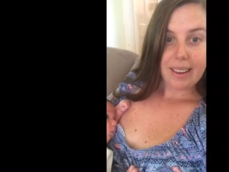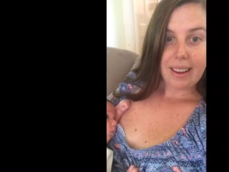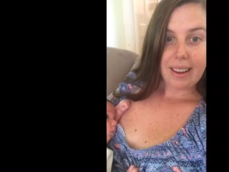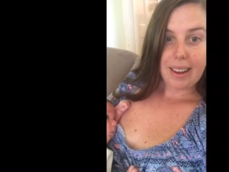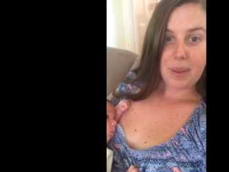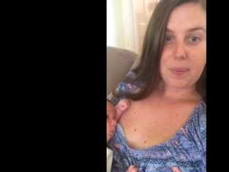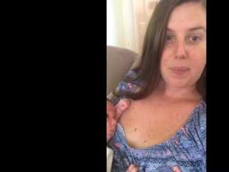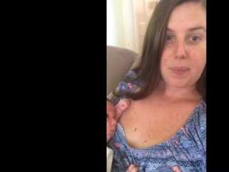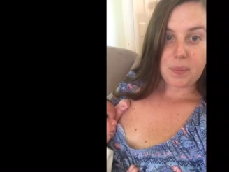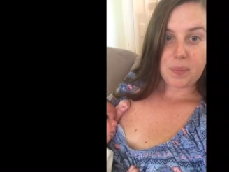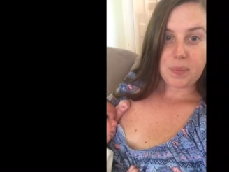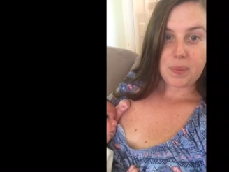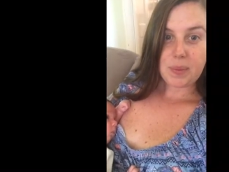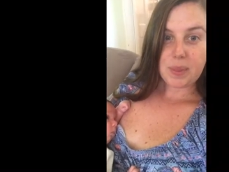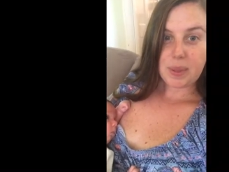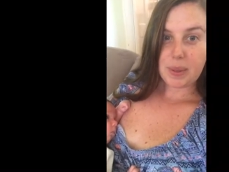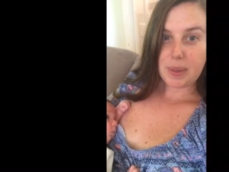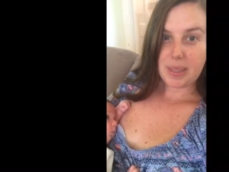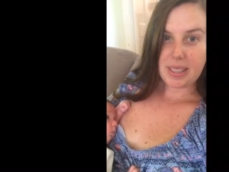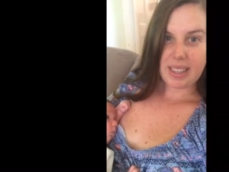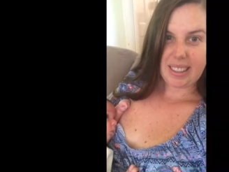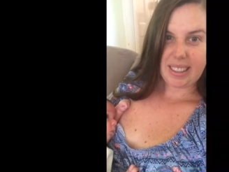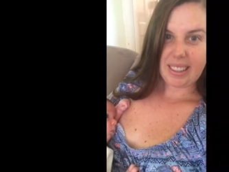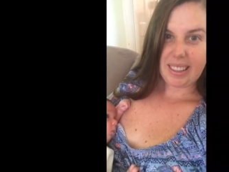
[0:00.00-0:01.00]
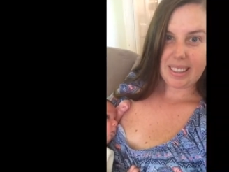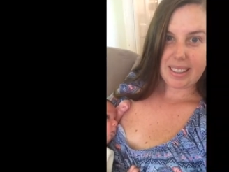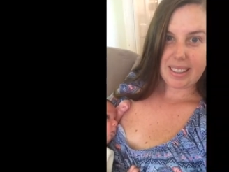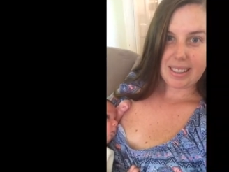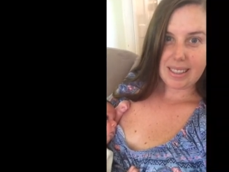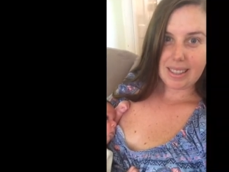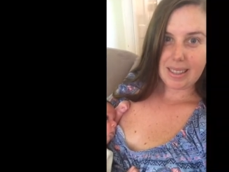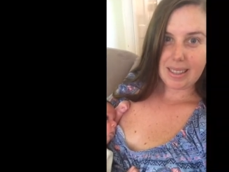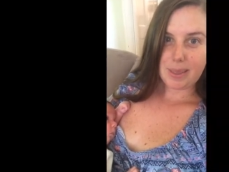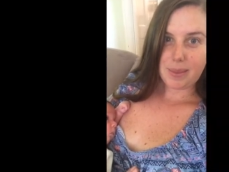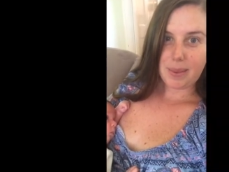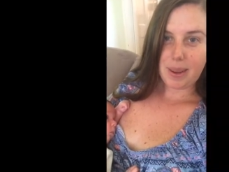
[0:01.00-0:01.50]
um, so it's at nearly
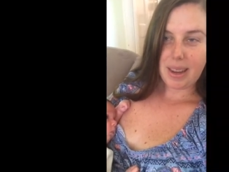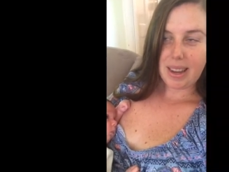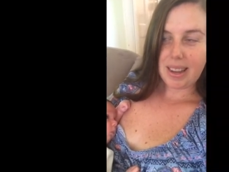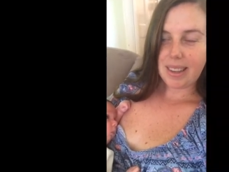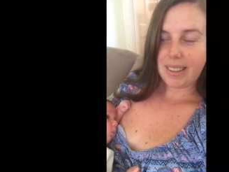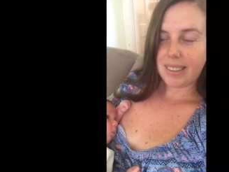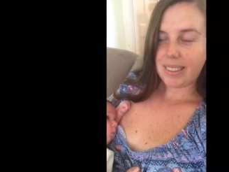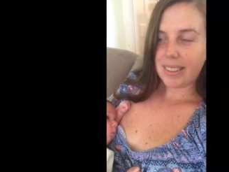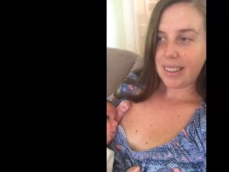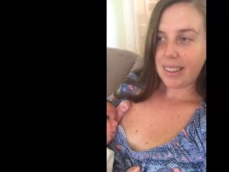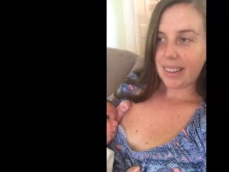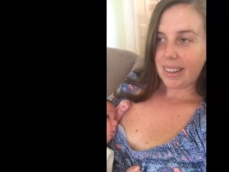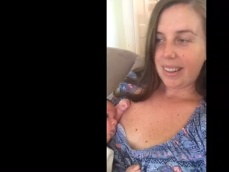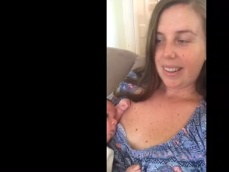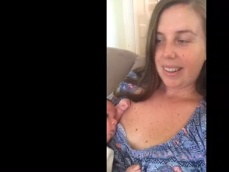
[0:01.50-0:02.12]
six weeks,